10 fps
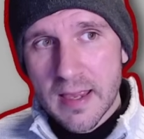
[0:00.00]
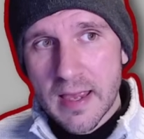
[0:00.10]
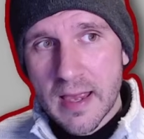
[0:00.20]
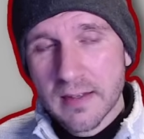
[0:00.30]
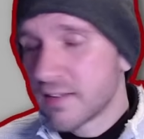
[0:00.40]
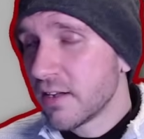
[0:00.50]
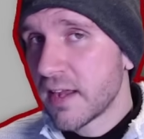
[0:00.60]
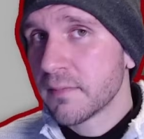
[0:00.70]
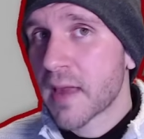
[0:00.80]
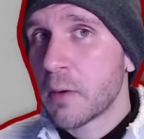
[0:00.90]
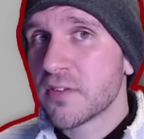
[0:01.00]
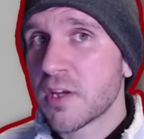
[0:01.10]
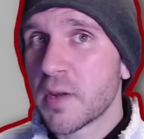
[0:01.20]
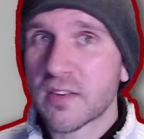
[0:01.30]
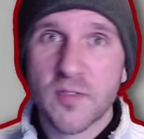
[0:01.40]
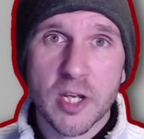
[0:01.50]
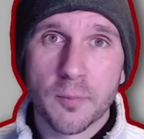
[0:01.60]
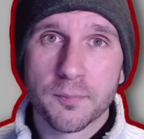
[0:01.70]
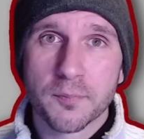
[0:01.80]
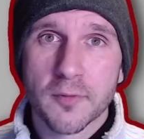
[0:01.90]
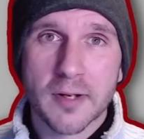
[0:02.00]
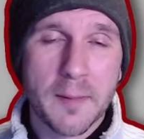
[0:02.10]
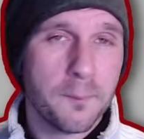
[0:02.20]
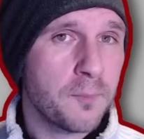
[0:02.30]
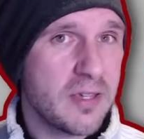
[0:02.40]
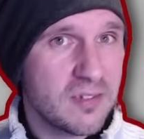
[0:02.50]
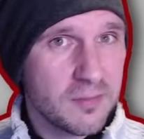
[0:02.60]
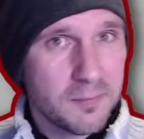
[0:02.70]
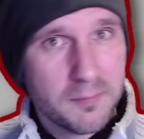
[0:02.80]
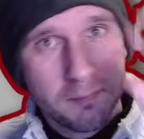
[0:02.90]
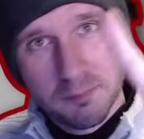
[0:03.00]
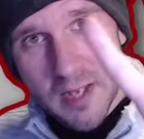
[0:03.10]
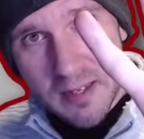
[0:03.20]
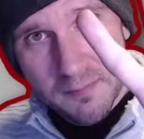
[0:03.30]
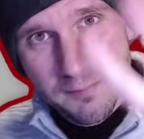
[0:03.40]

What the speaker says: And until then, I will see you next video. Okay, peace. Bye.